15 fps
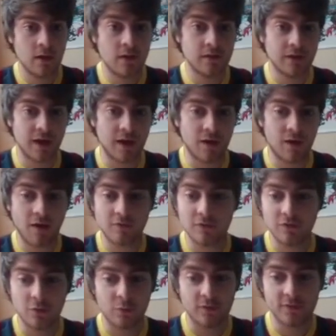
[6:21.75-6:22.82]
Now,
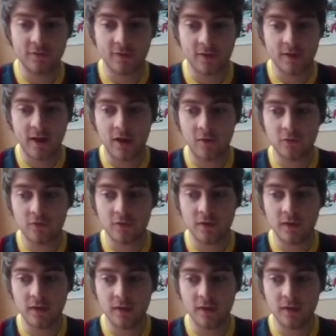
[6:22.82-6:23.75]
obviously, once they're announced,